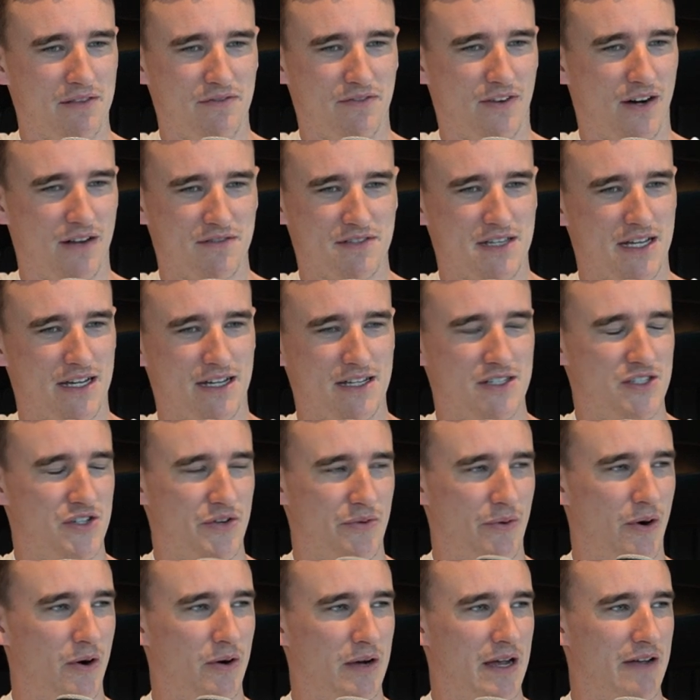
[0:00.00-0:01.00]
5 seconds, you're
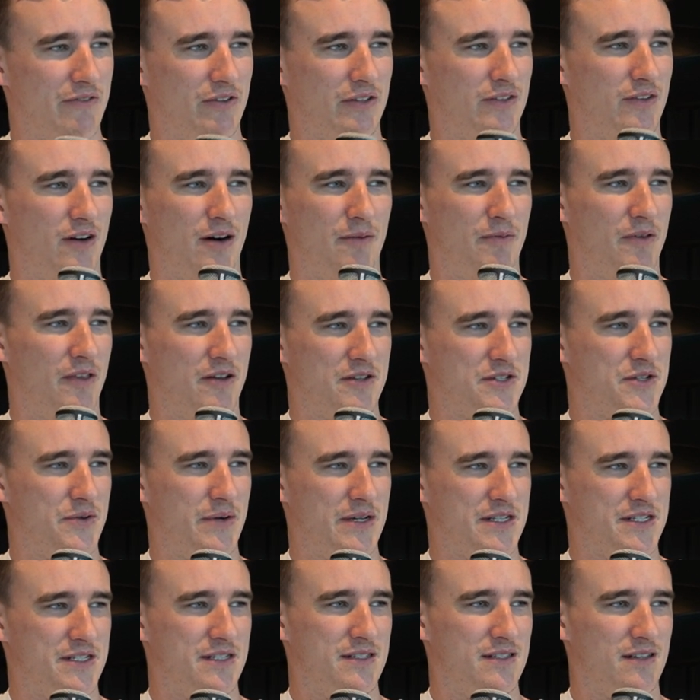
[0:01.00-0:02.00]
wrong every time with those
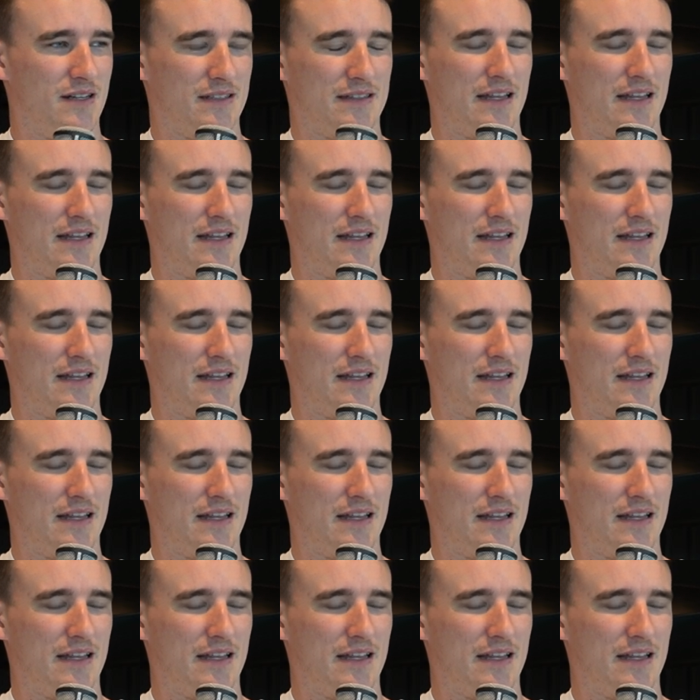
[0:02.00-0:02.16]
questions. Like